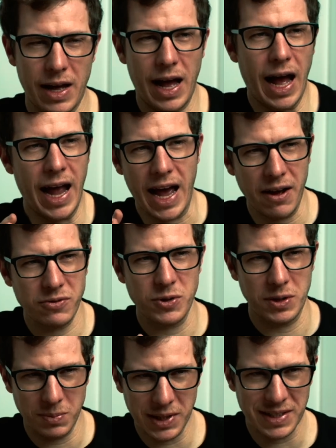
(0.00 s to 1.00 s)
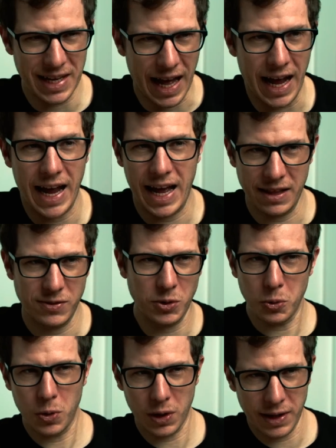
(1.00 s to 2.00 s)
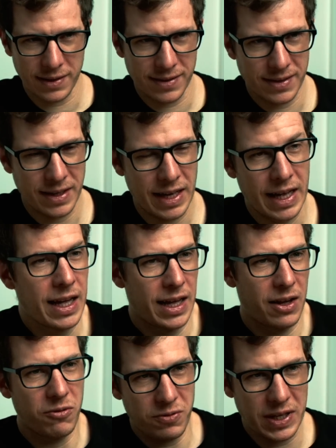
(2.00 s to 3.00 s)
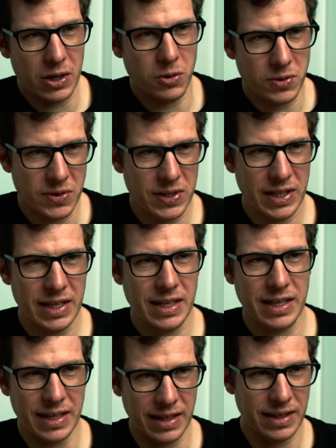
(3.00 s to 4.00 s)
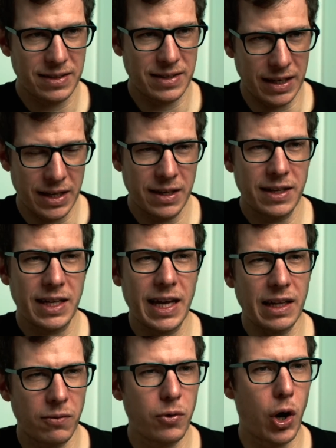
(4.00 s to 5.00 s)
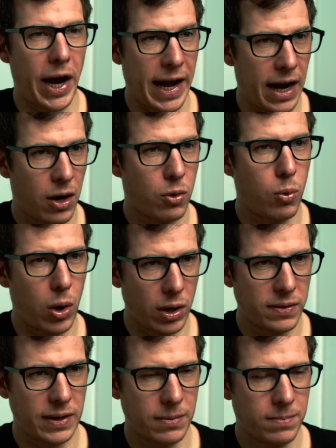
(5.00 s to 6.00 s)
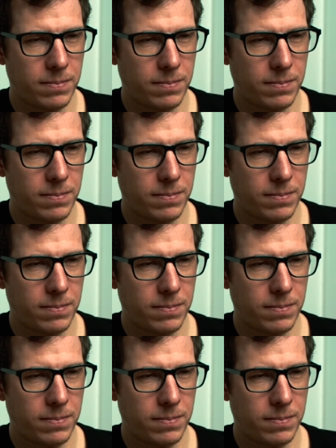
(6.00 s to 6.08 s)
I have to admit I had to Google it VOC is an indicator for air quality.